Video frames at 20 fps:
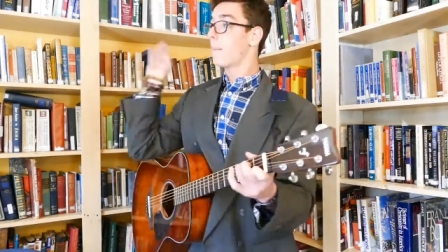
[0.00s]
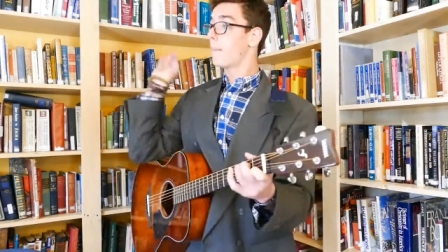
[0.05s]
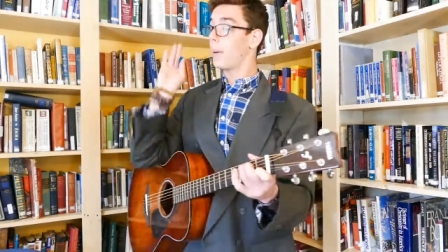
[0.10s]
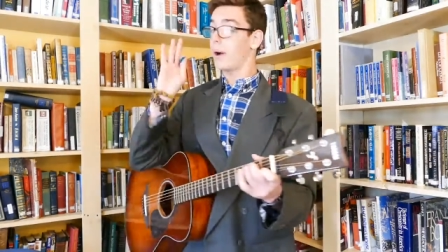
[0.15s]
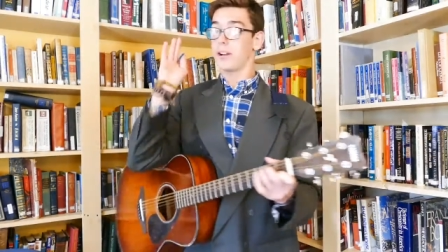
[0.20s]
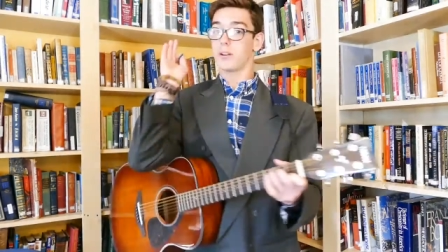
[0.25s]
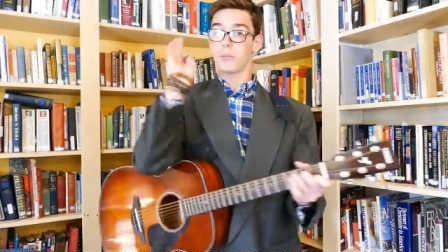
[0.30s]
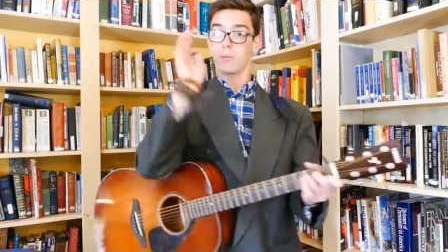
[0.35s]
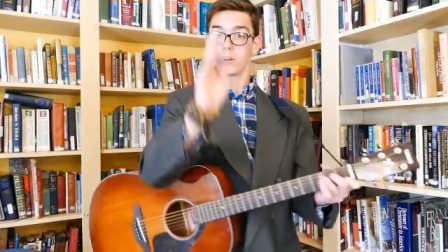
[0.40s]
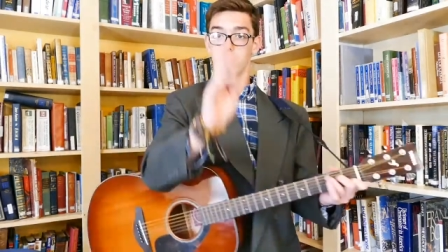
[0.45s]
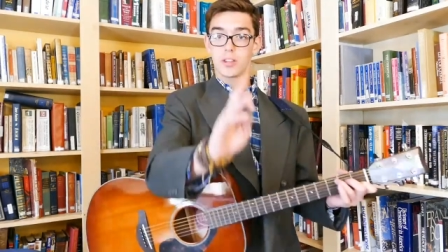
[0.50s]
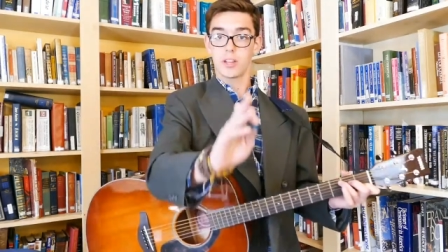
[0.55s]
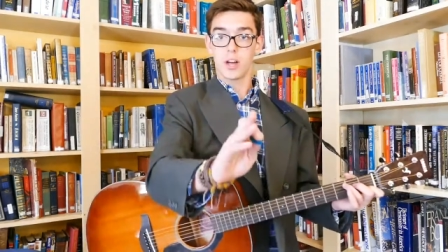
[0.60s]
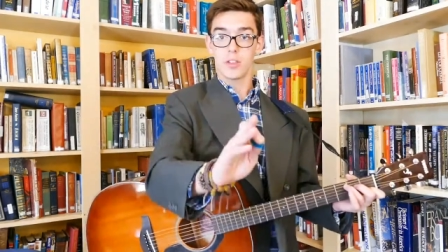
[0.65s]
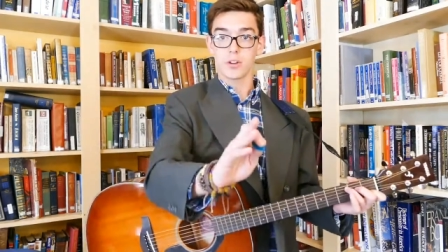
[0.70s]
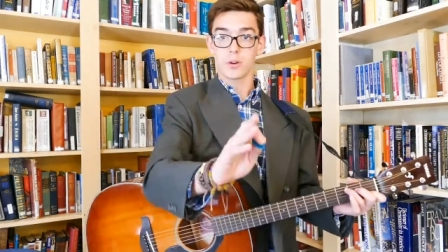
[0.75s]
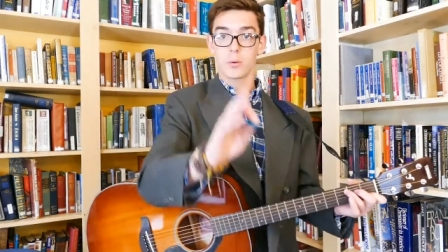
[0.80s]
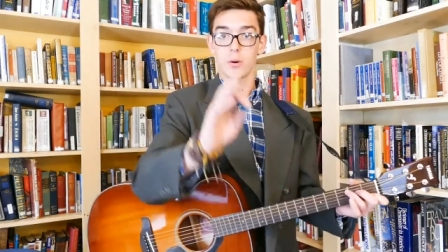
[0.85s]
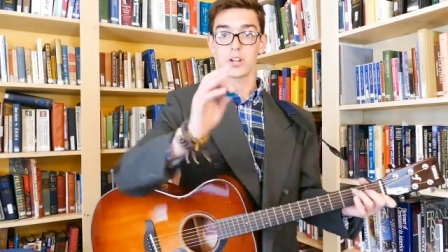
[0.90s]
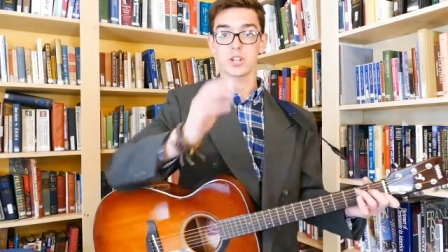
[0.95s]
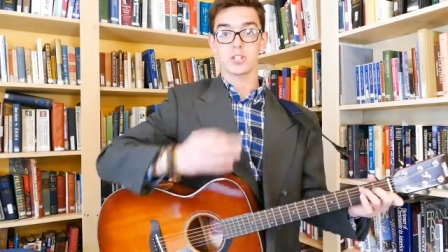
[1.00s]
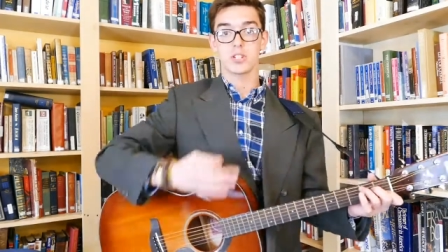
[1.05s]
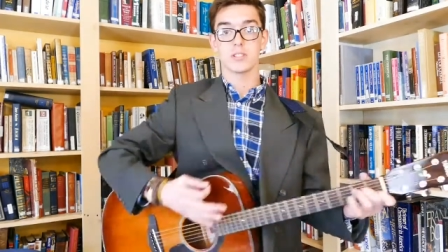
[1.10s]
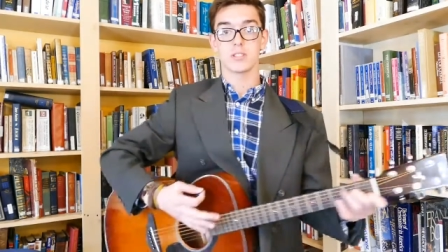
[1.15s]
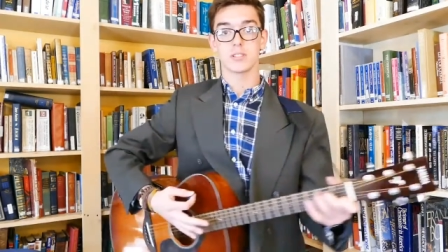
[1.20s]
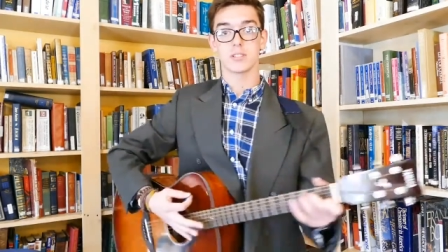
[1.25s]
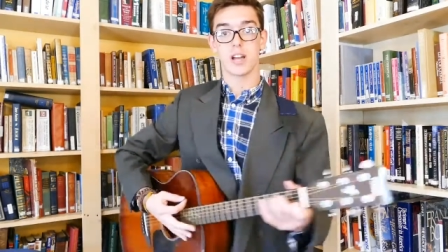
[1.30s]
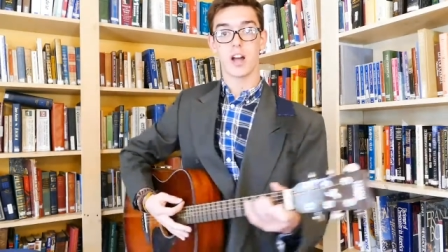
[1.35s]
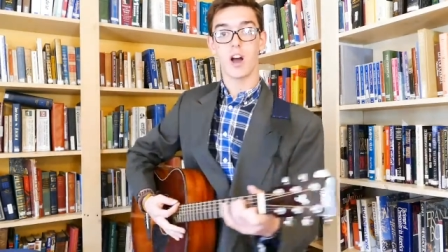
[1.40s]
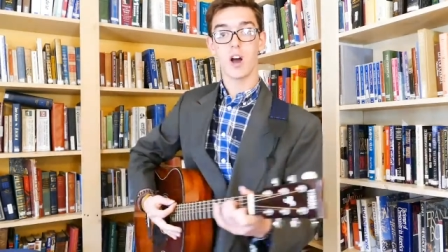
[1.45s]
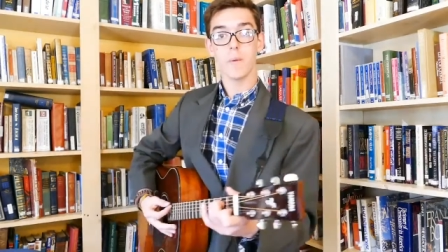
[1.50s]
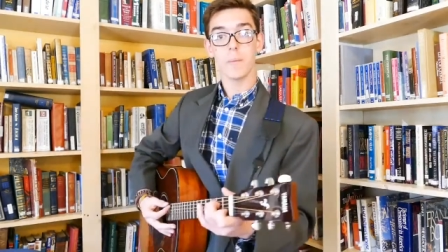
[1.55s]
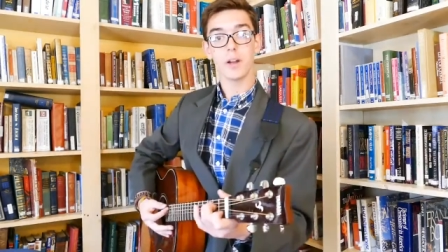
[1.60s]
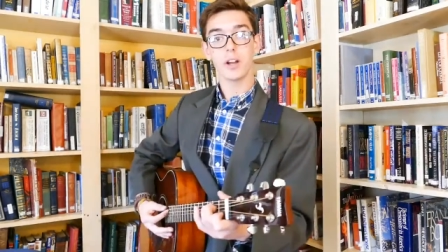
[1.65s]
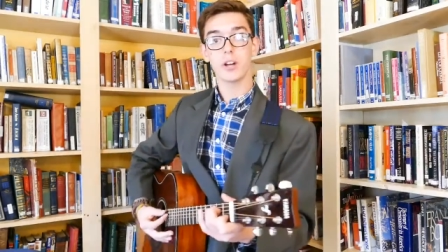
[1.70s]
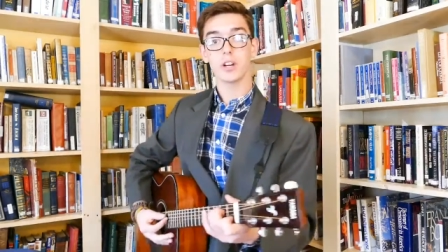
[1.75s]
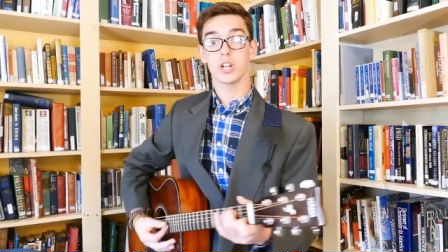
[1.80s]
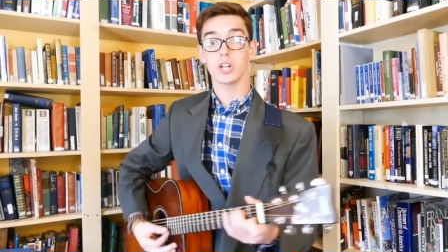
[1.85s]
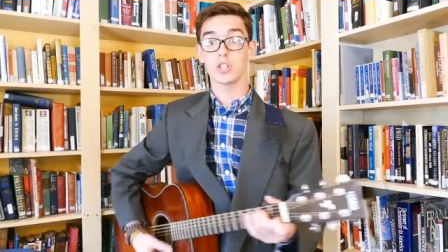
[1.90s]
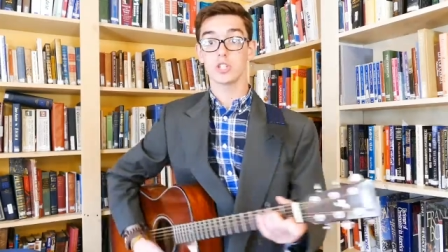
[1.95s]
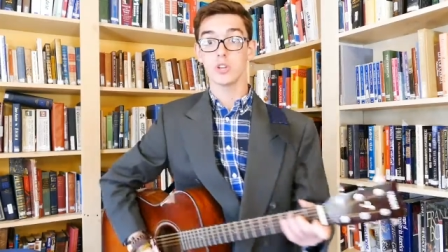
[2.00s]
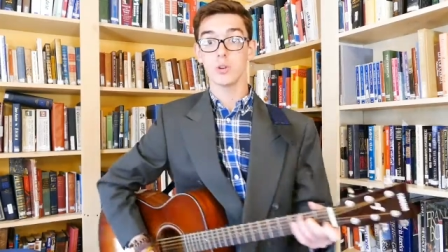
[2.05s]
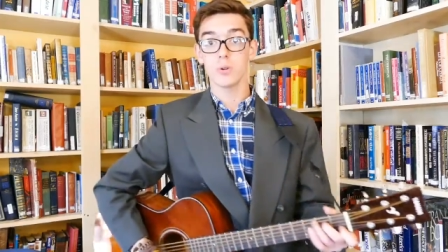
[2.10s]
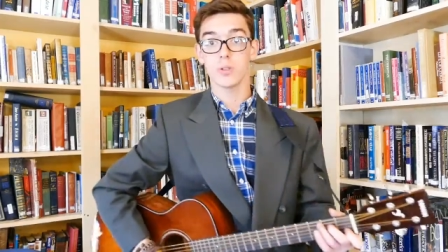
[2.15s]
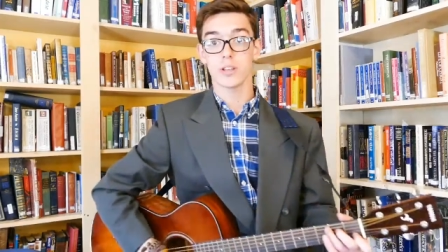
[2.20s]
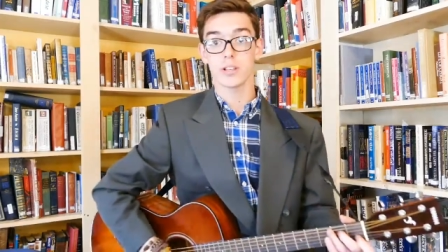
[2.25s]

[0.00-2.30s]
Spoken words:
But one of the other questions is, how am I going to do